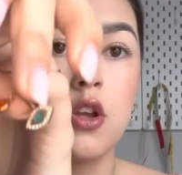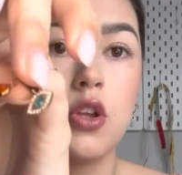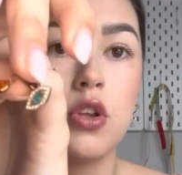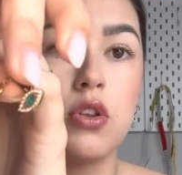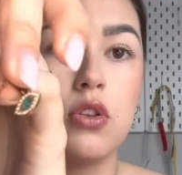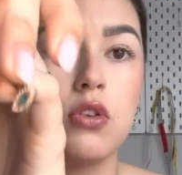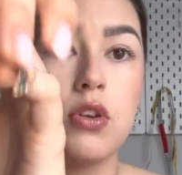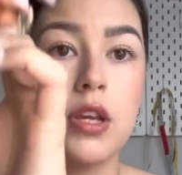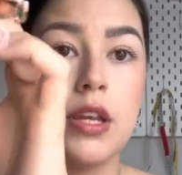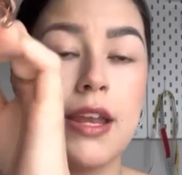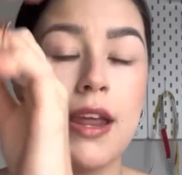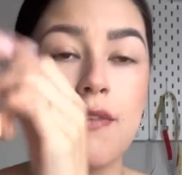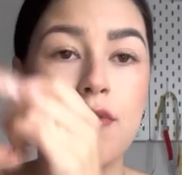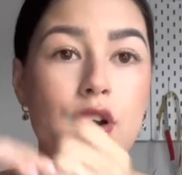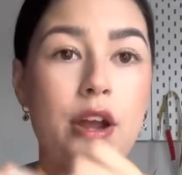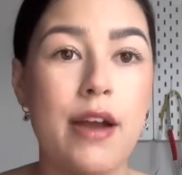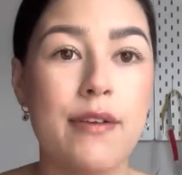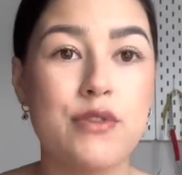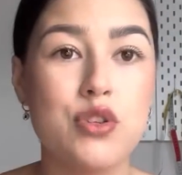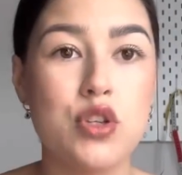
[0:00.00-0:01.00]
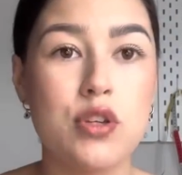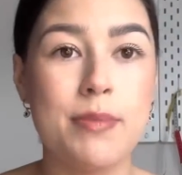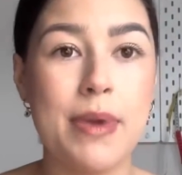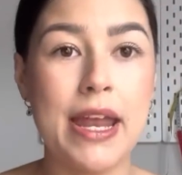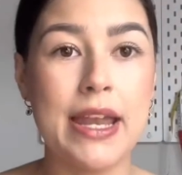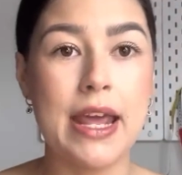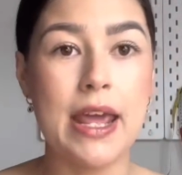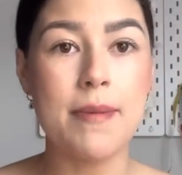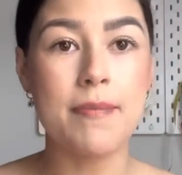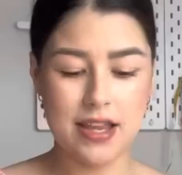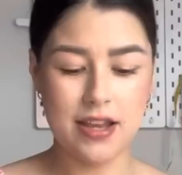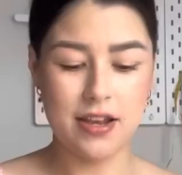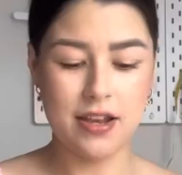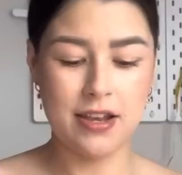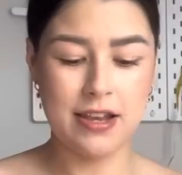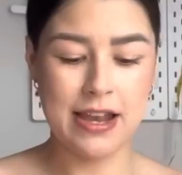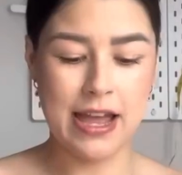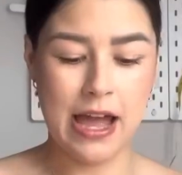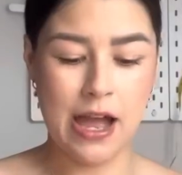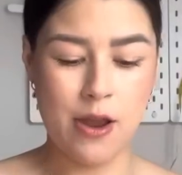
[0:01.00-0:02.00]
you can never have too many.
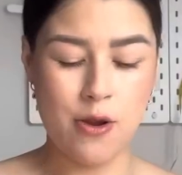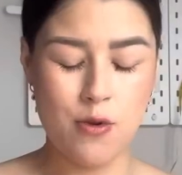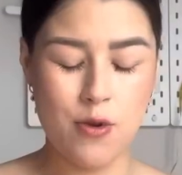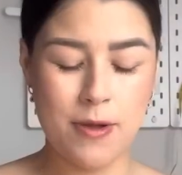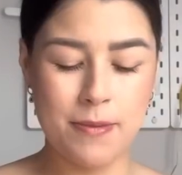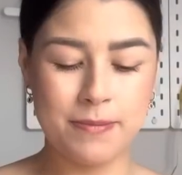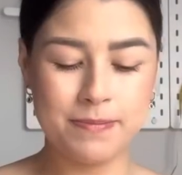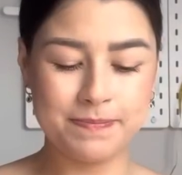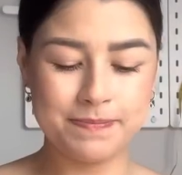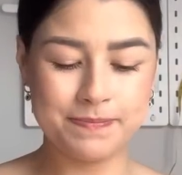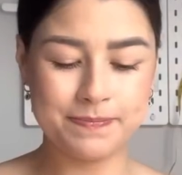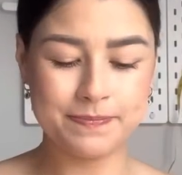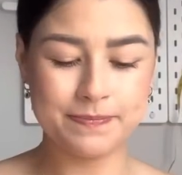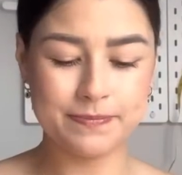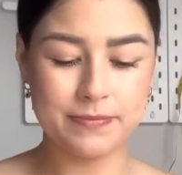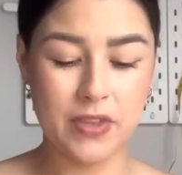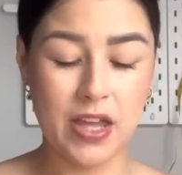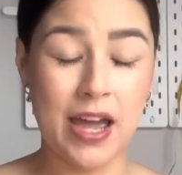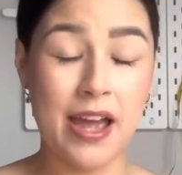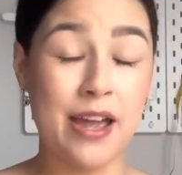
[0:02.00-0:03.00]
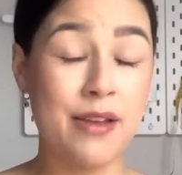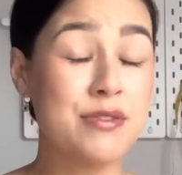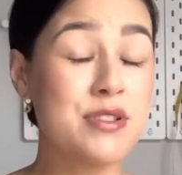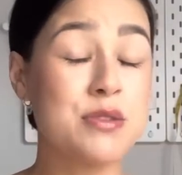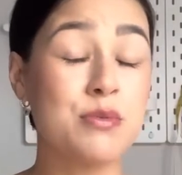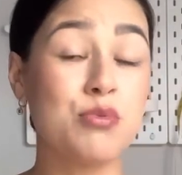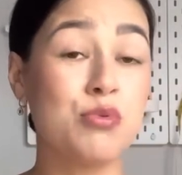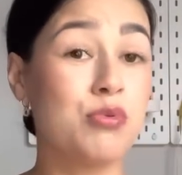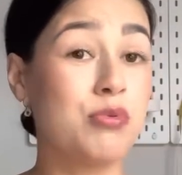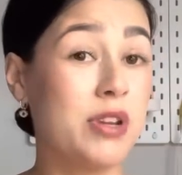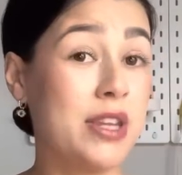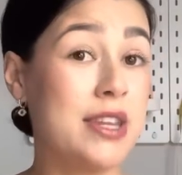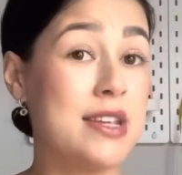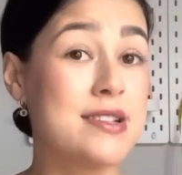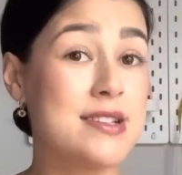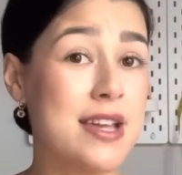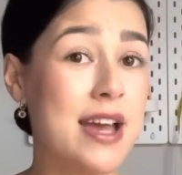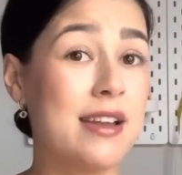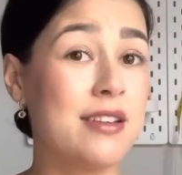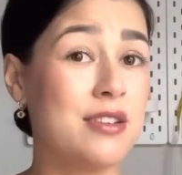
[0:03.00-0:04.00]
Now, I have some really
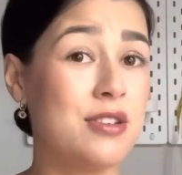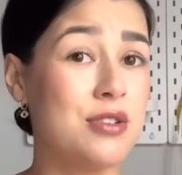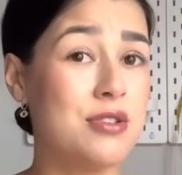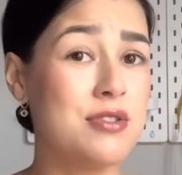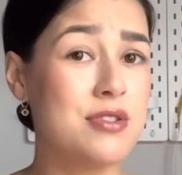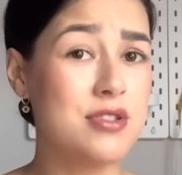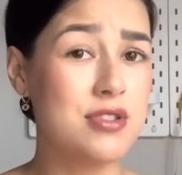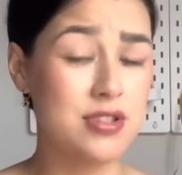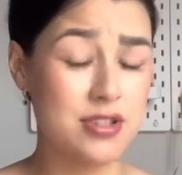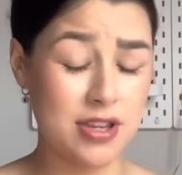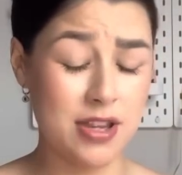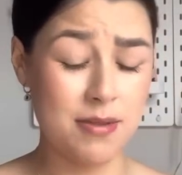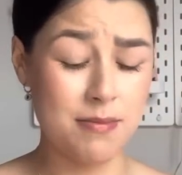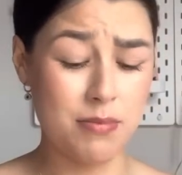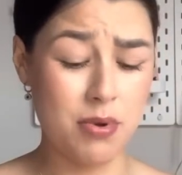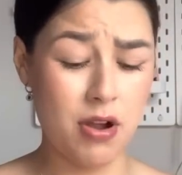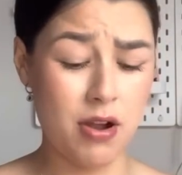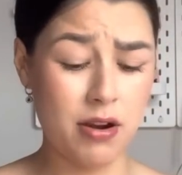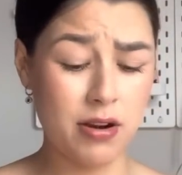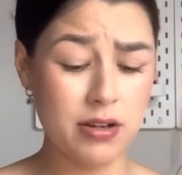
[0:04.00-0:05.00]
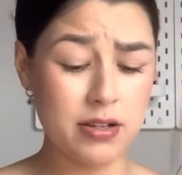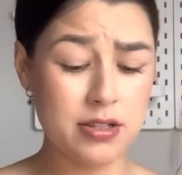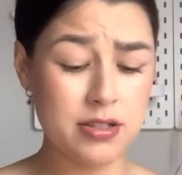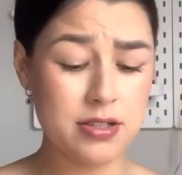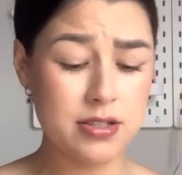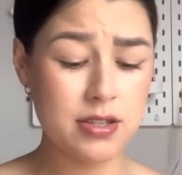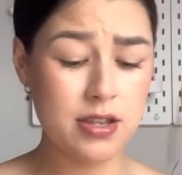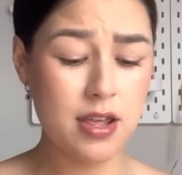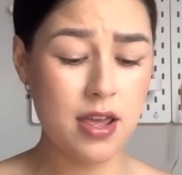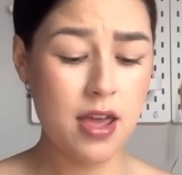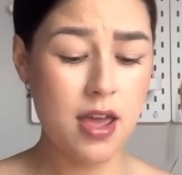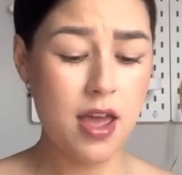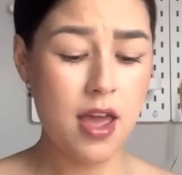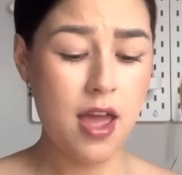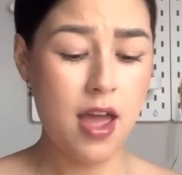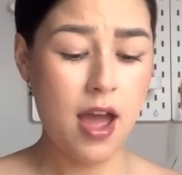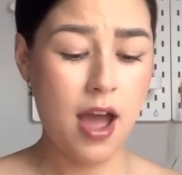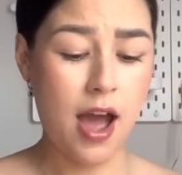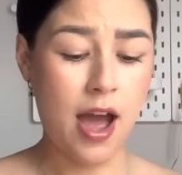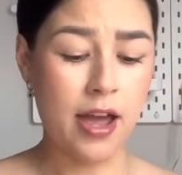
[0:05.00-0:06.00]
sad news to impart,
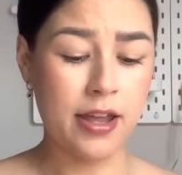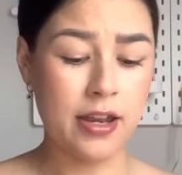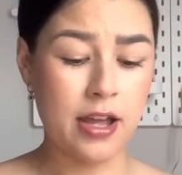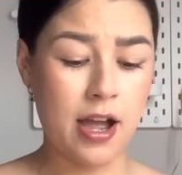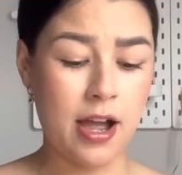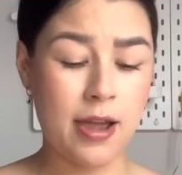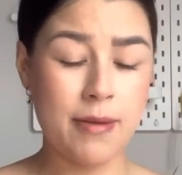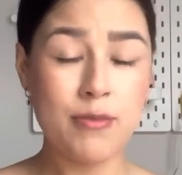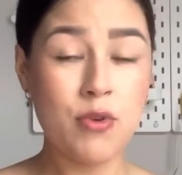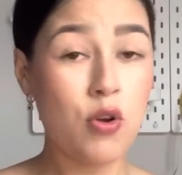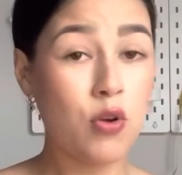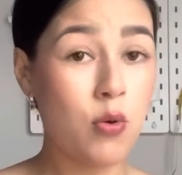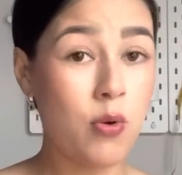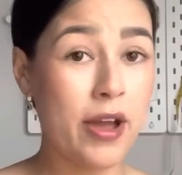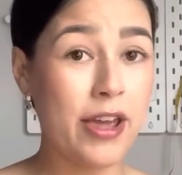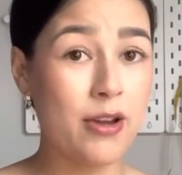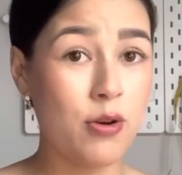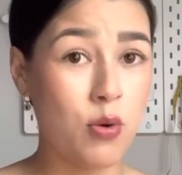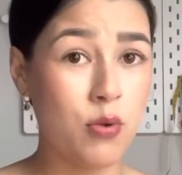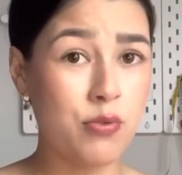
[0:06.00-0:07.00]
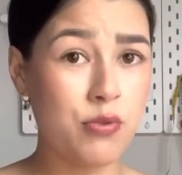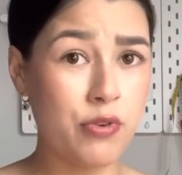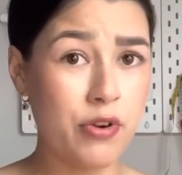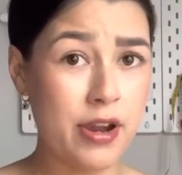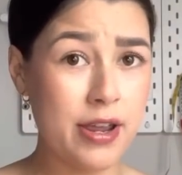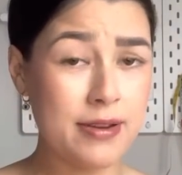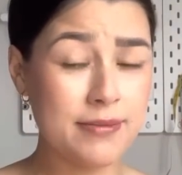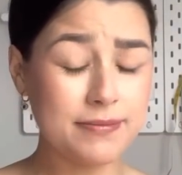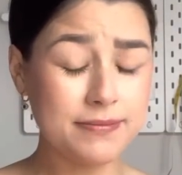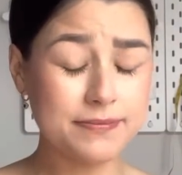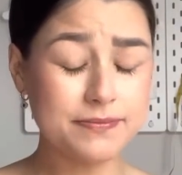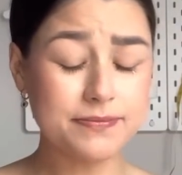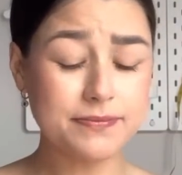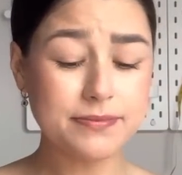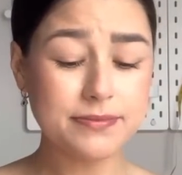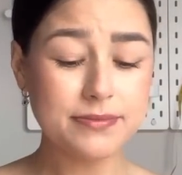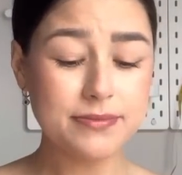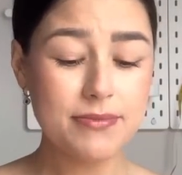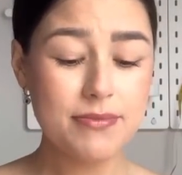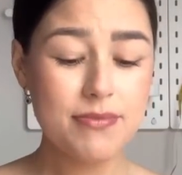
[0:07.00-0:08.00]
and I'm not quite over it.
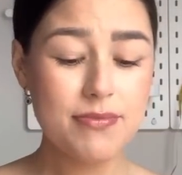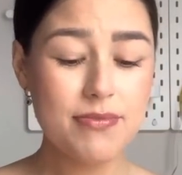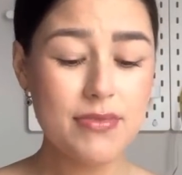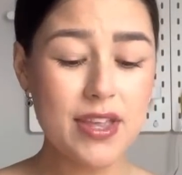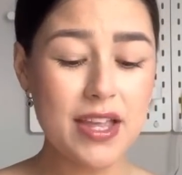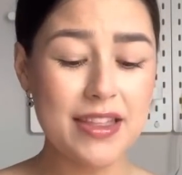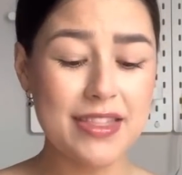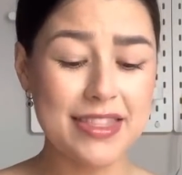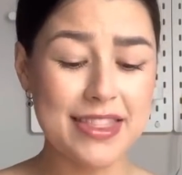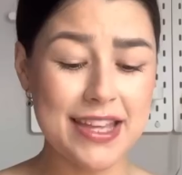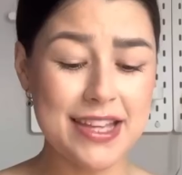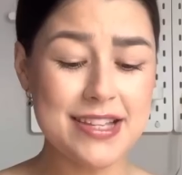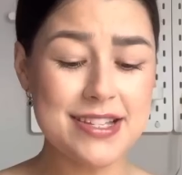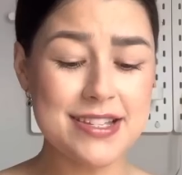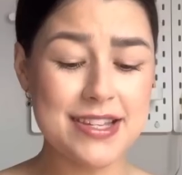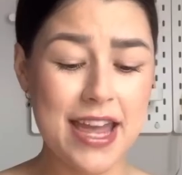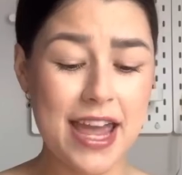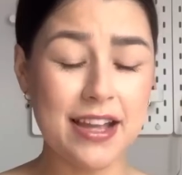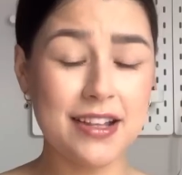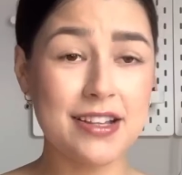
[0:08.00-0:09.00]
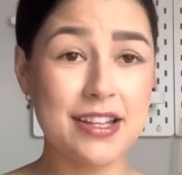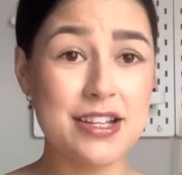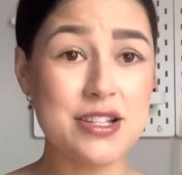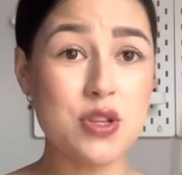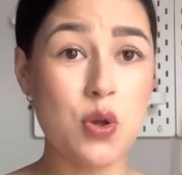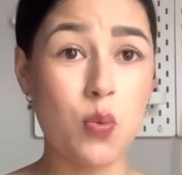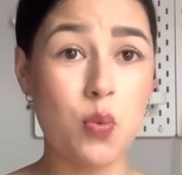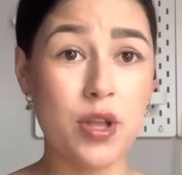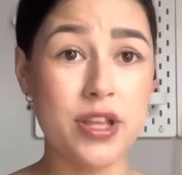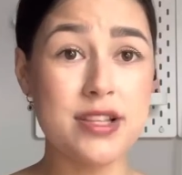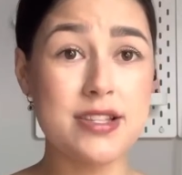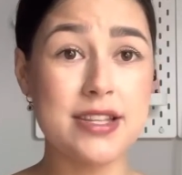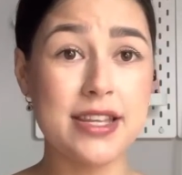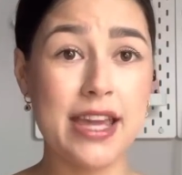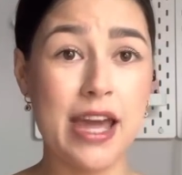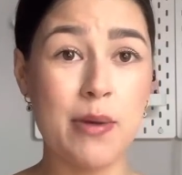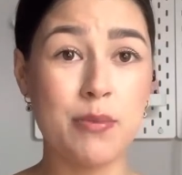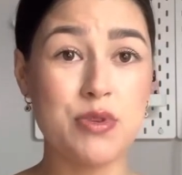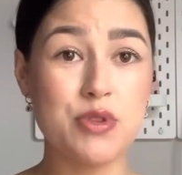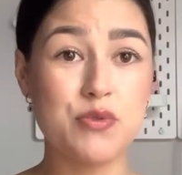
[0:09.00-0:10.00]
This necklace once
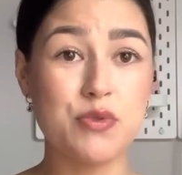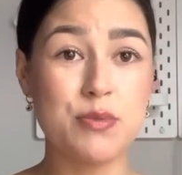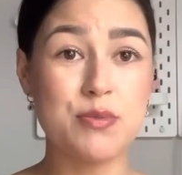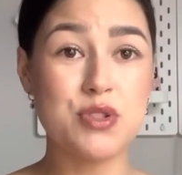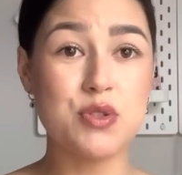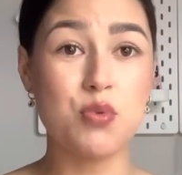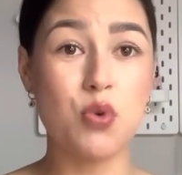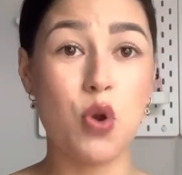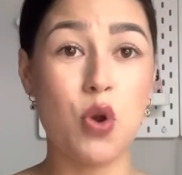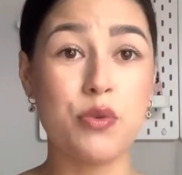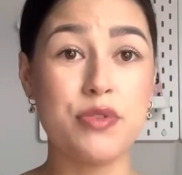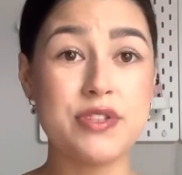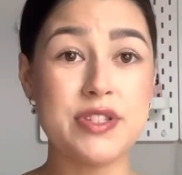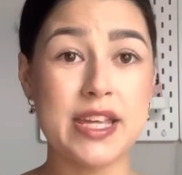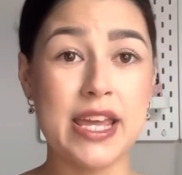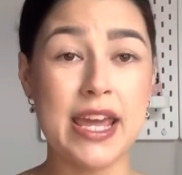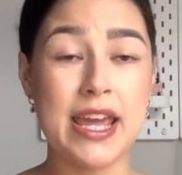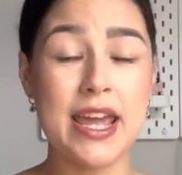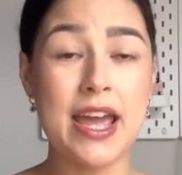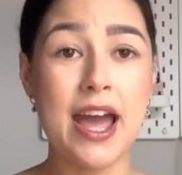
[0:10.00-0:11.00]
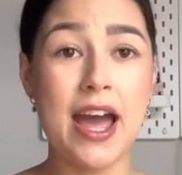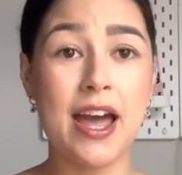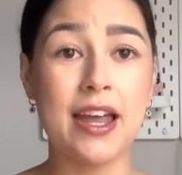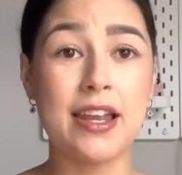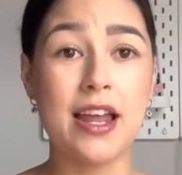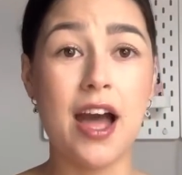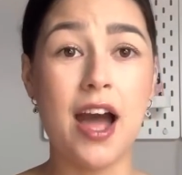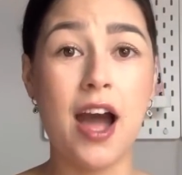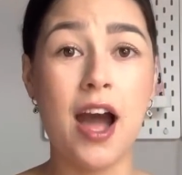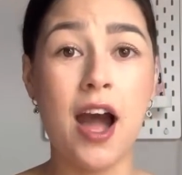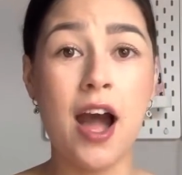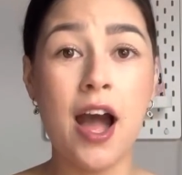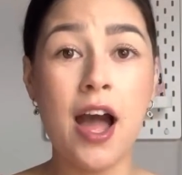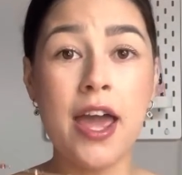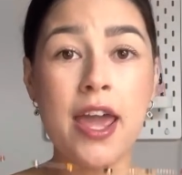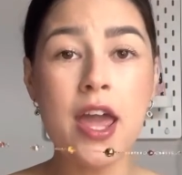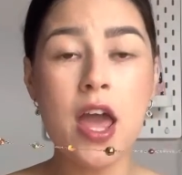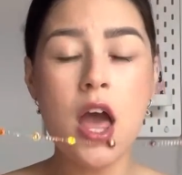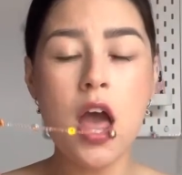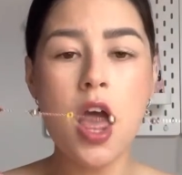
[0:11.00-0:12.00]
again was from Swarovski, and
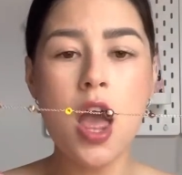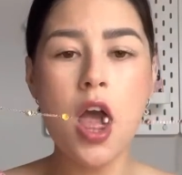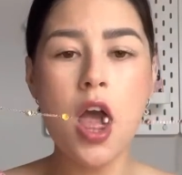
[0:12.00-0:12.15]
I